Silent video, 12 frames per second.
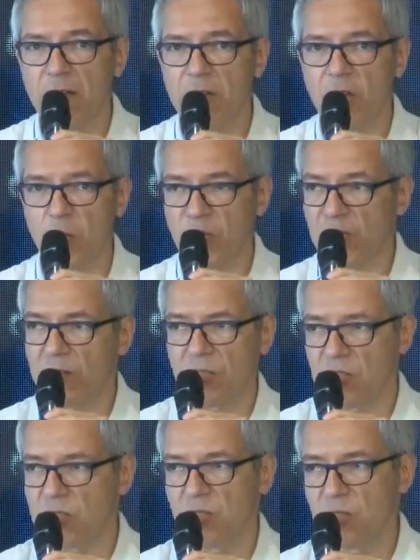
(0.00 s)
nobody
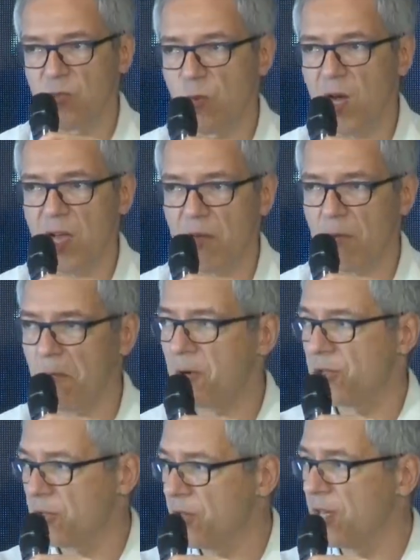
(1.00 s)
understood why we
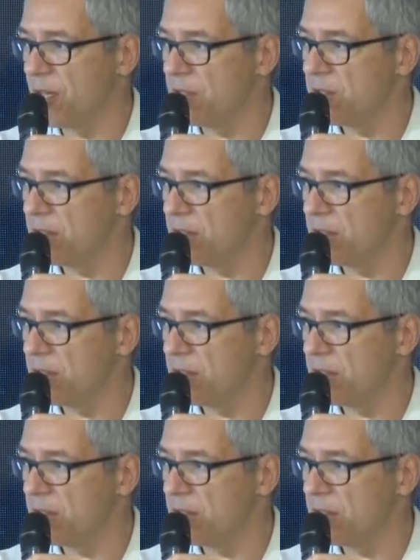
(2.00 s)
were doing it.